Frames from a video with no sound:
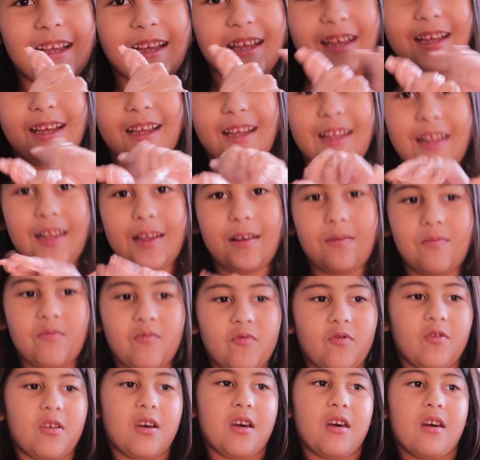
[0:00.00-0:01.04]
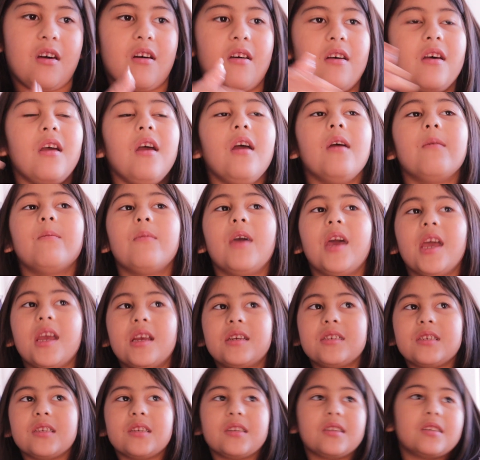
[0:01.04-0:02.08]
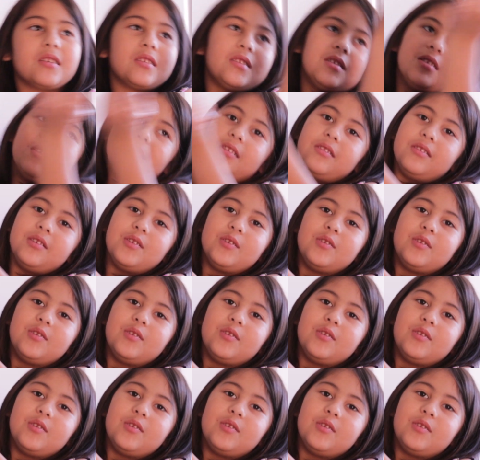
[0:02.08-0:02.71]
Well, make sure to.